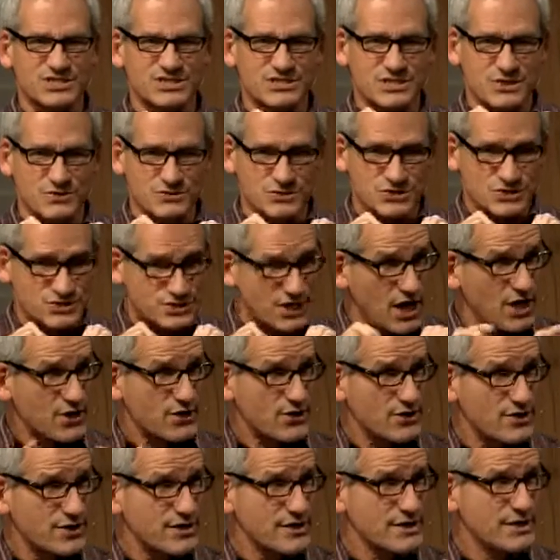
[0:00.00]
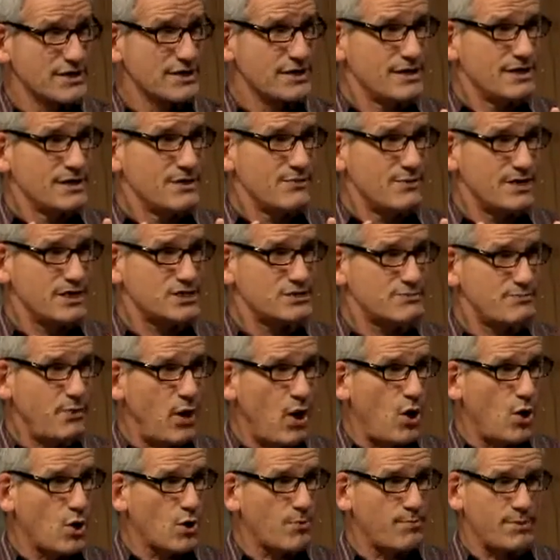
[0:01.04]
who stuttered when he
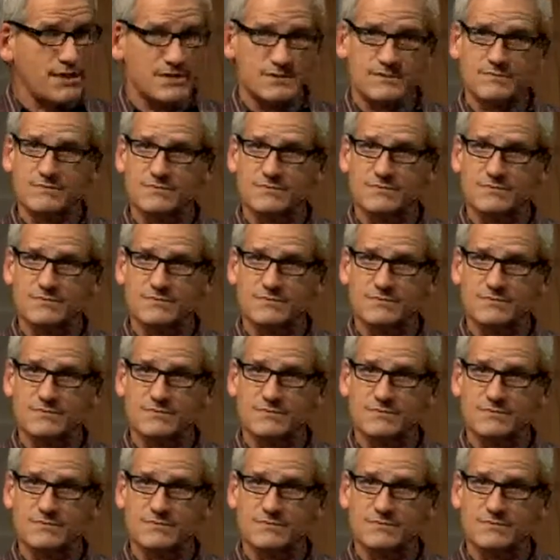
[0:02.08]
spoke, but